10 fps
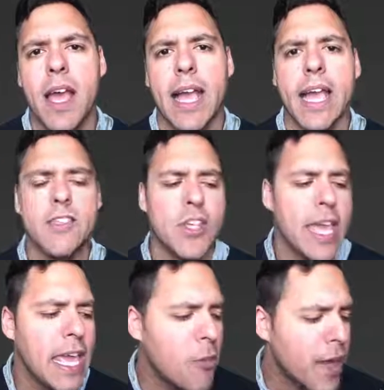Okay, so
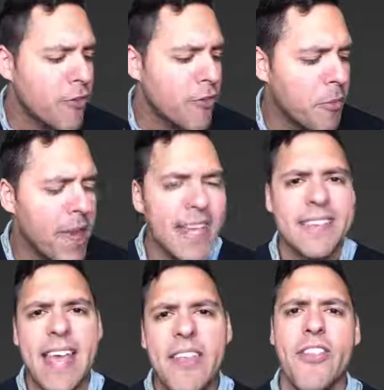he went from
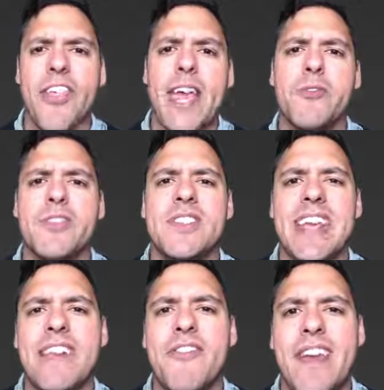10,000
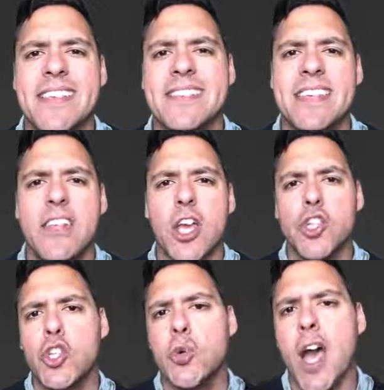invested to